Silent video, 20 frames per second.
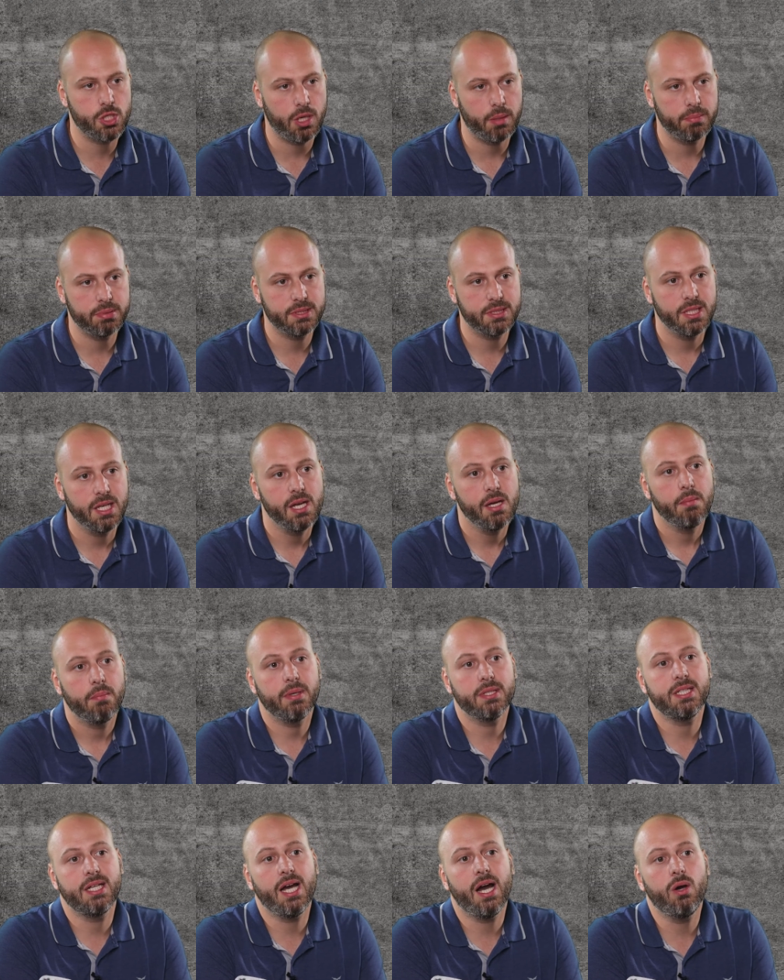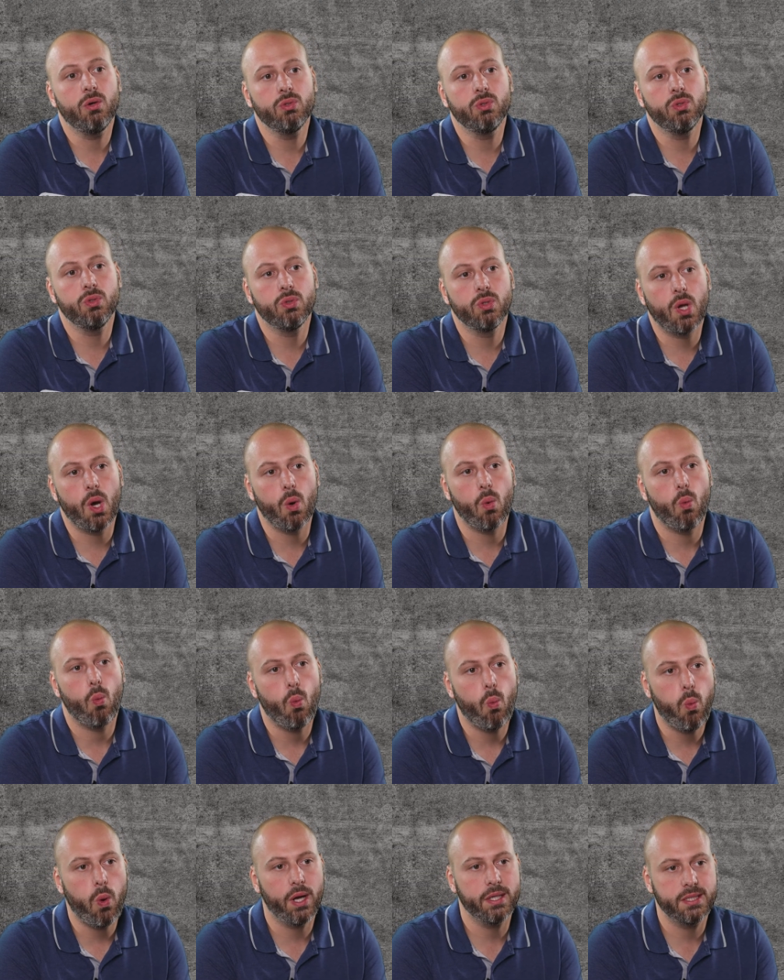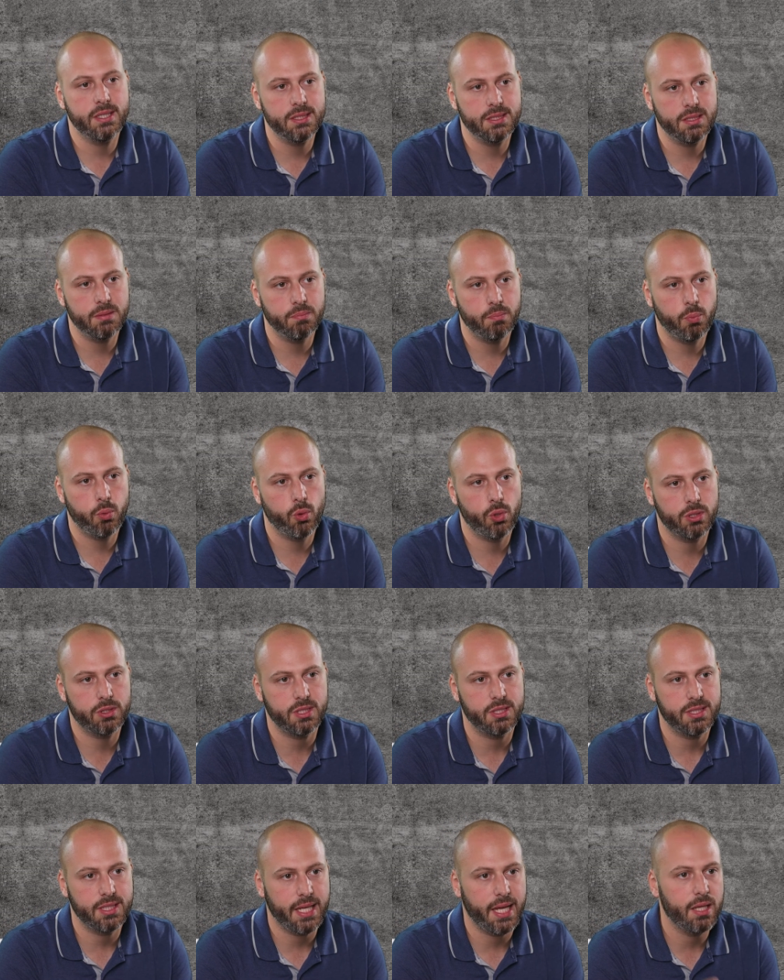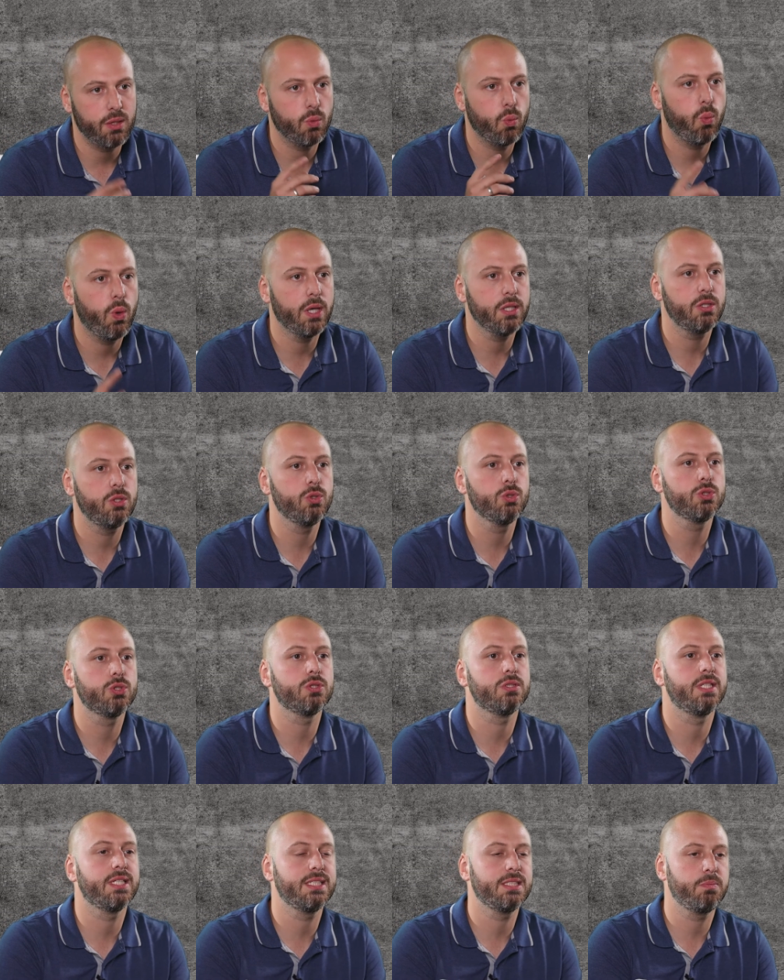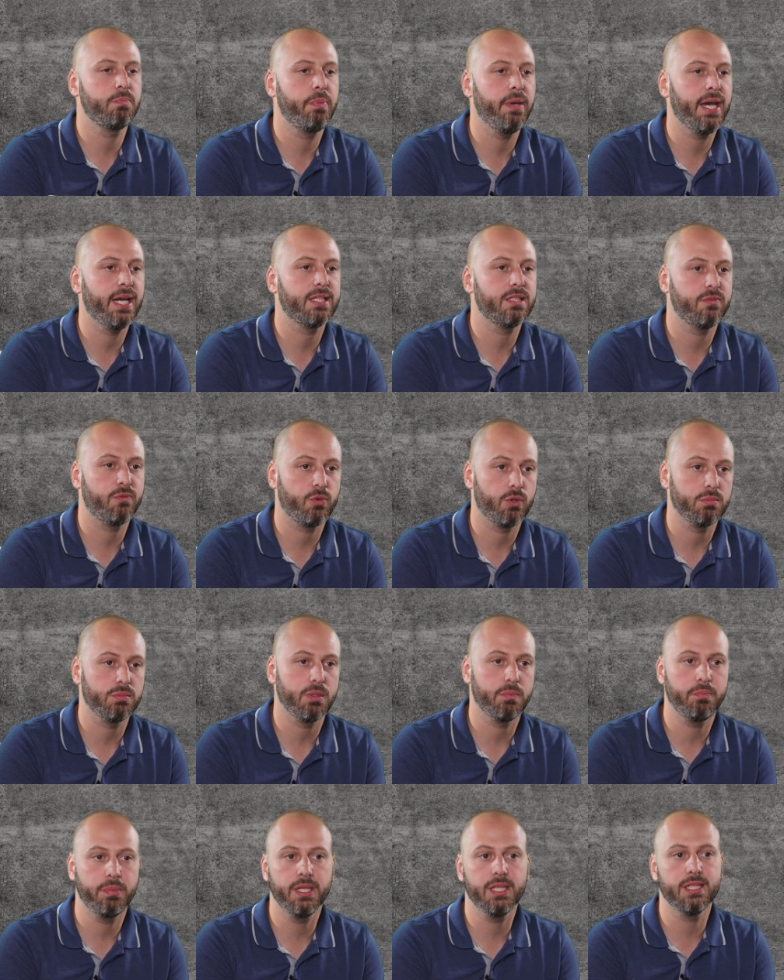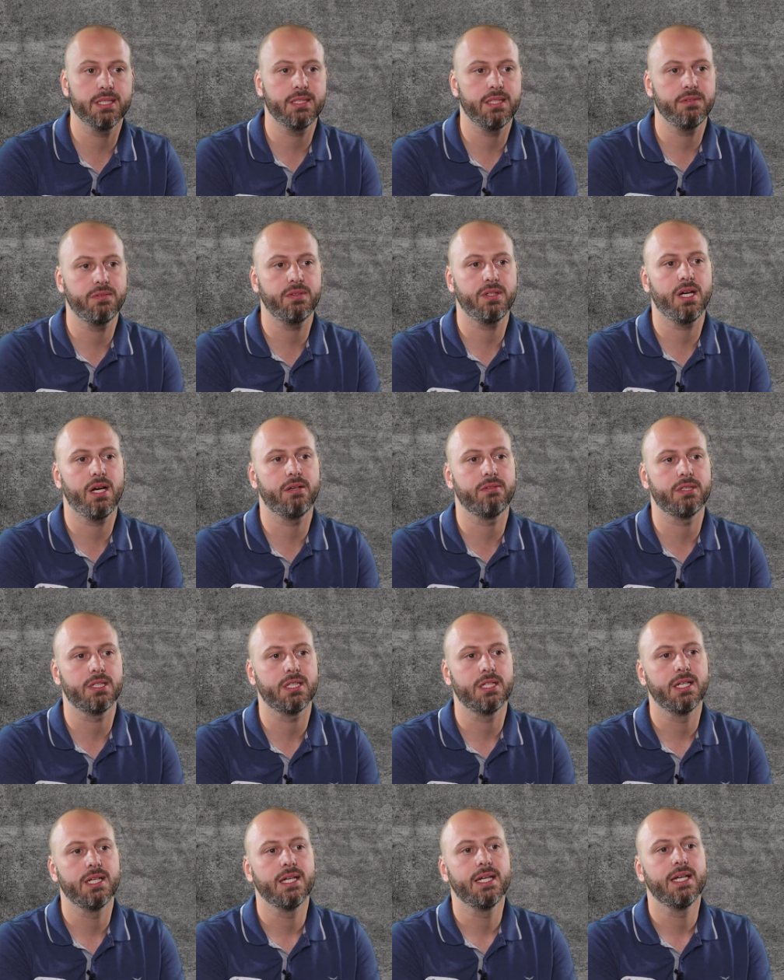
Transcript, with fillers: jobs. But how do you know what is important and what you should expect from the billet diff cover?